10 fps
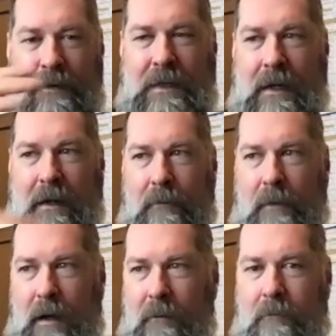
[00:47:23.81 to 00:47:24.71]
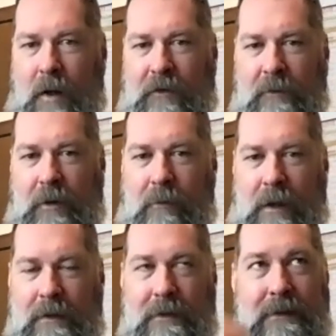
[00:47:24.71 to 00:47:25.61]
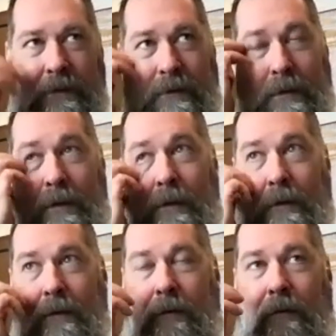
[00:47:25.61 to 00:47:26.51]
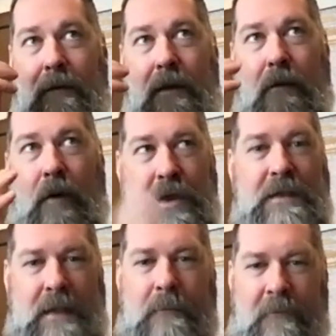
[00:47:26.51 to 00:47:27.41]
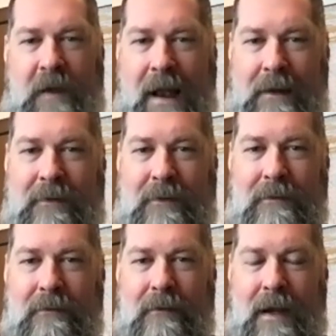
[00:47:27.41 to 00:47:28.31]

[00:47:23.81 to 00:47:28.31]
seeing multiple ones with the same facts.